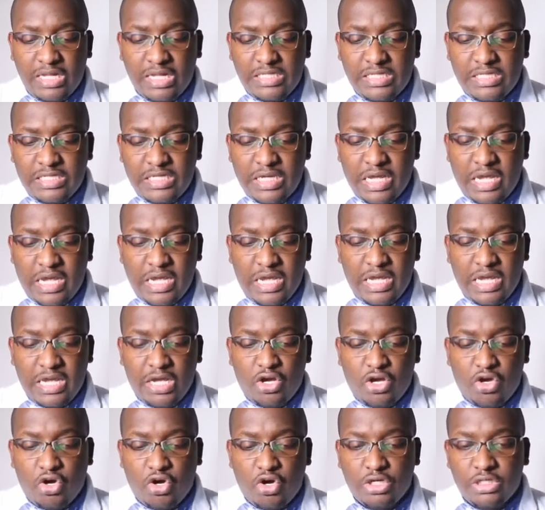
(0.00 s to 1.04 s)
say
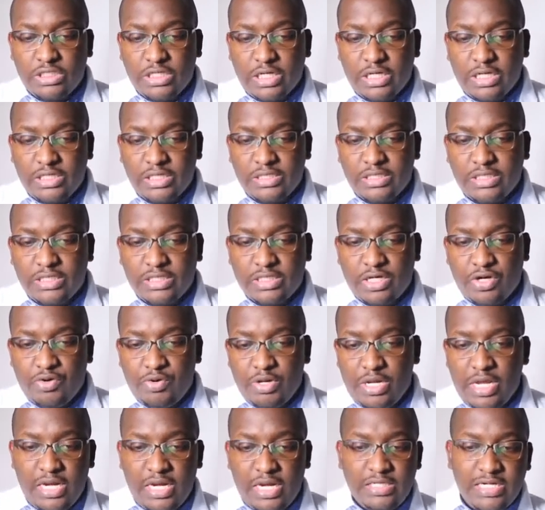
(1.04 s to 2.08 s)
content
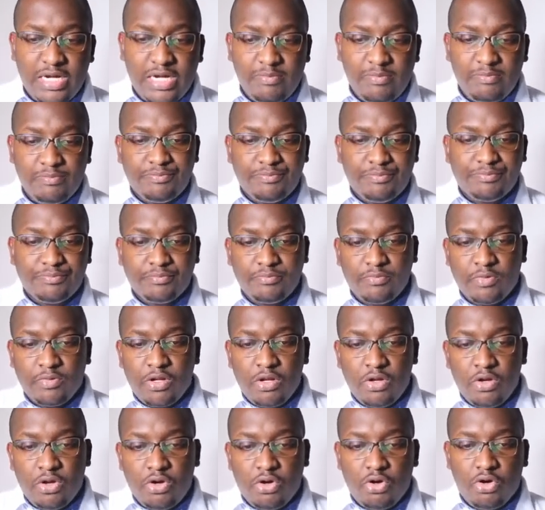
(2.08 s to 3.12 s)
creator,
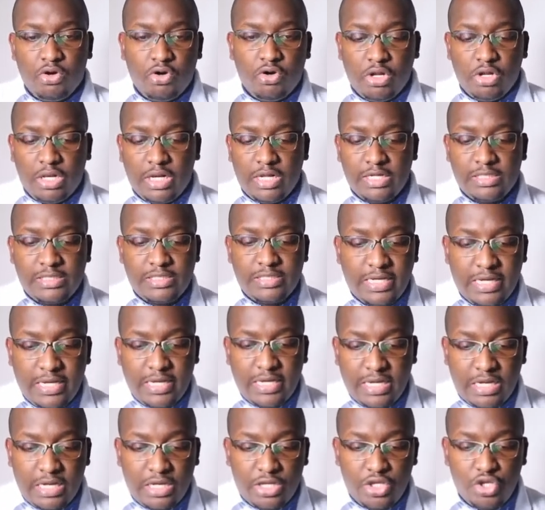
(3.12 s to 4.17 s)
or let's say
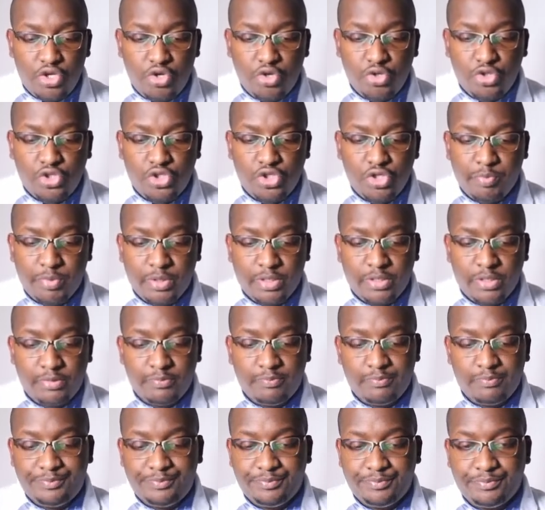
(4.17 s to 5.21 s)
YouTuber.
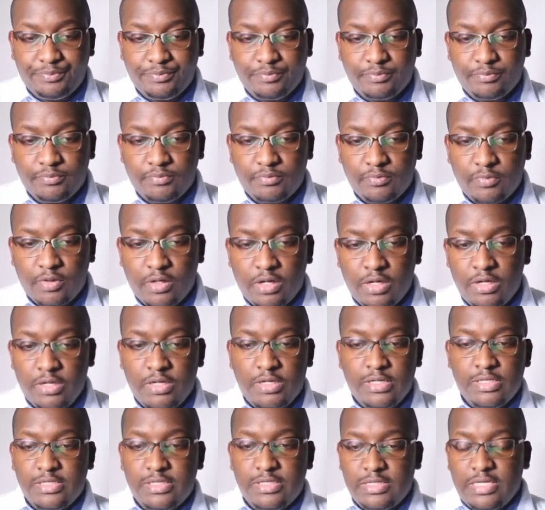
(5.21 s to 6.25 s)

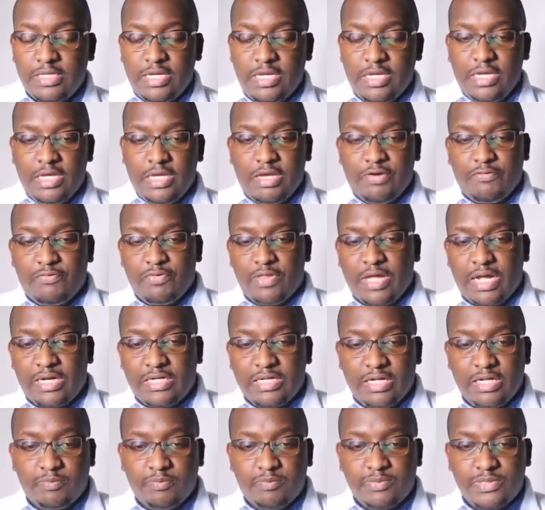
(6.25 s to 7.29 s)
See if that
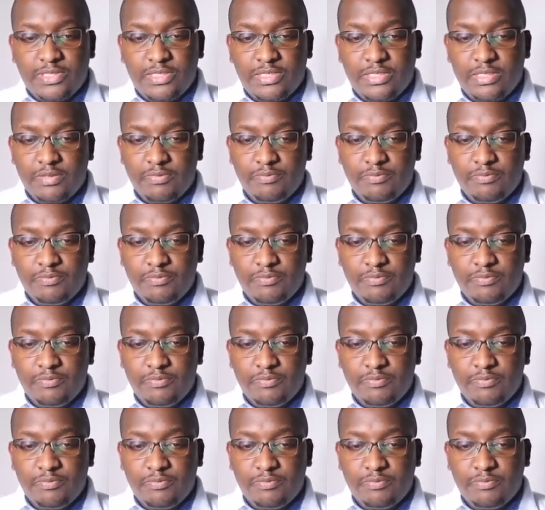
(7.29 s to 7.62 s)
helps.